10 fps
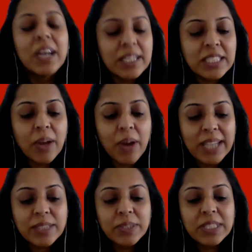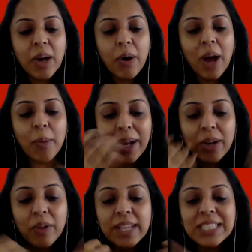And so as a result, I went
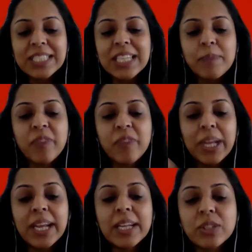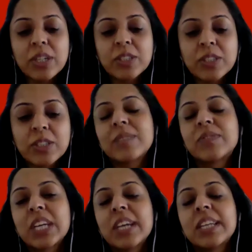on this deep, very introspective
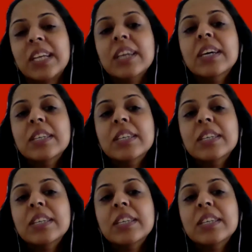journey